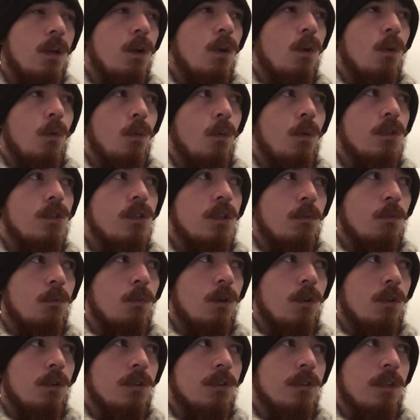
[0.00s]
which it
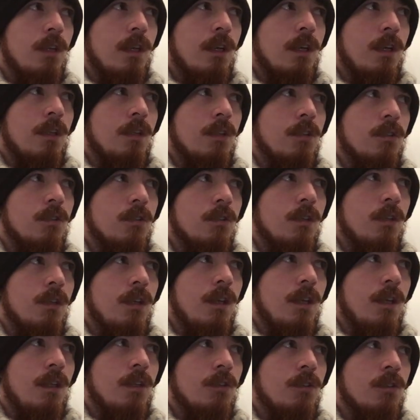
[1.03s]
was, and
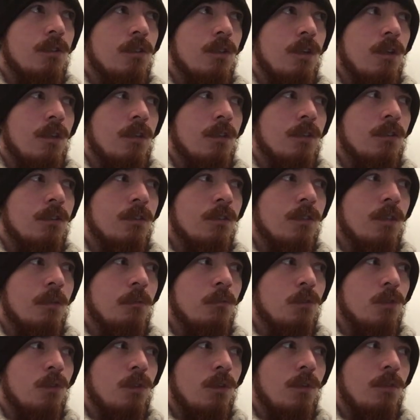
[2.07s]
in some
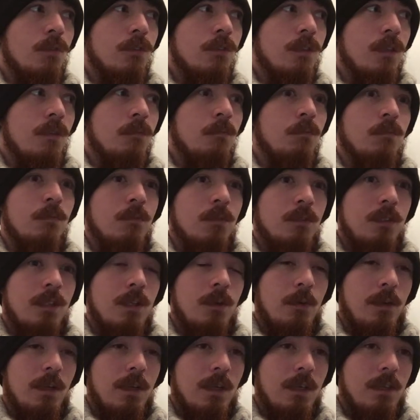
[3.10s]
truths it
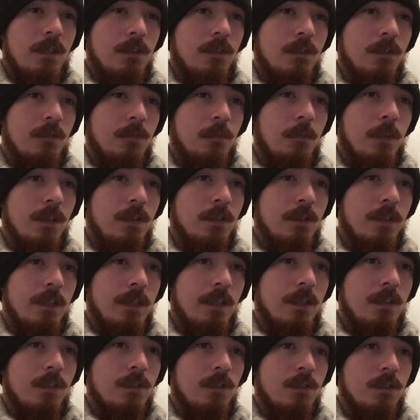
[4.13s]
still is,
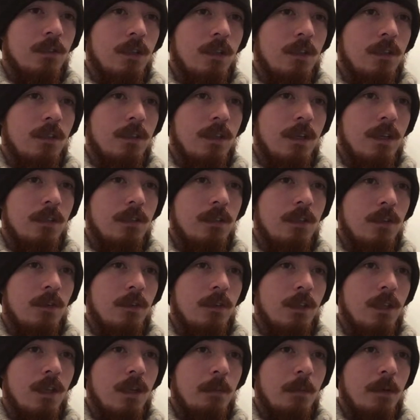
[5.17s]
basically to certain dates here
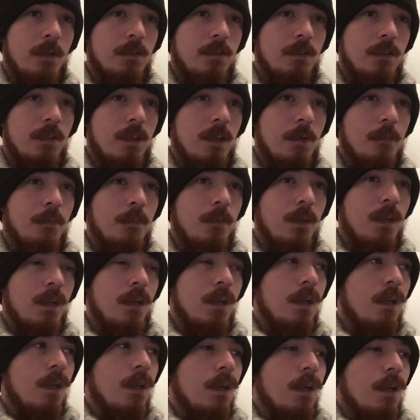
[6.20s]
and there, basically.
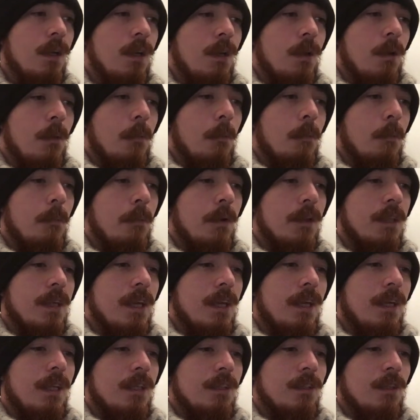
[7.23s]
But
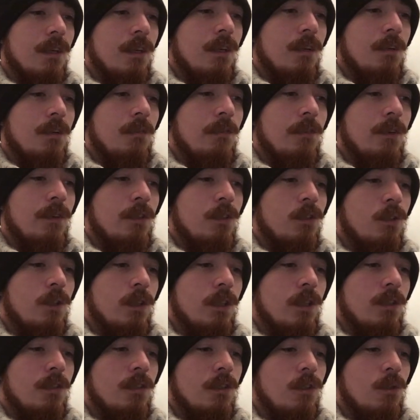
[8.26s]
then it's a very
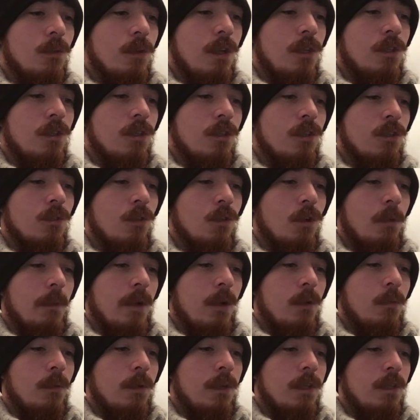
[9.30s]
tricky situation to talk
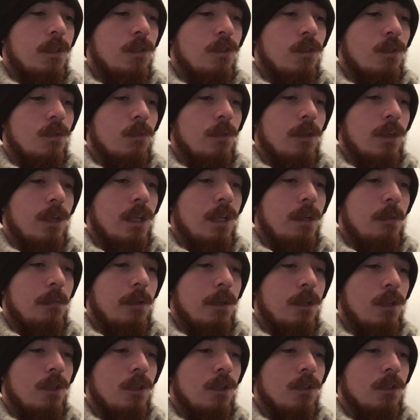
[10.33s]
about religion, really,
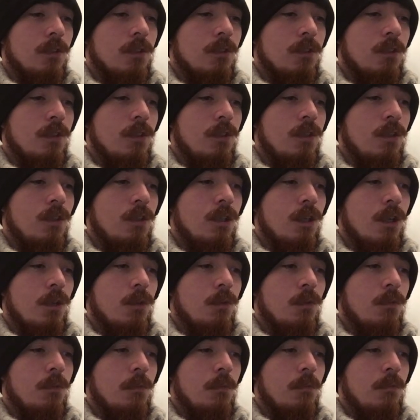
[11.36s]
because
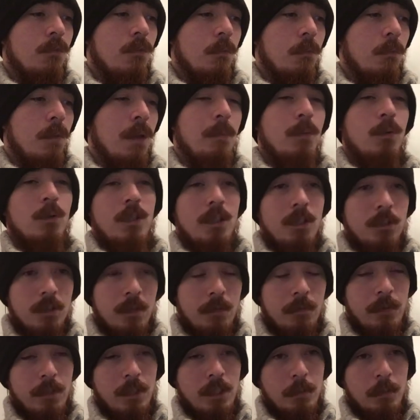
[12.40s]
people need
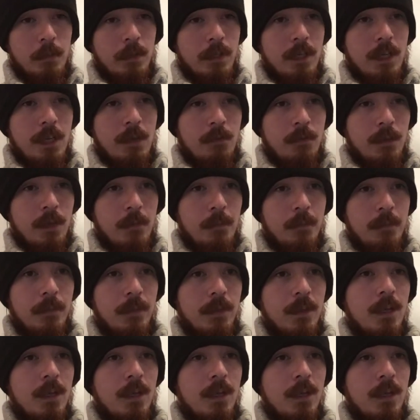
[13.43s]
something to believe in.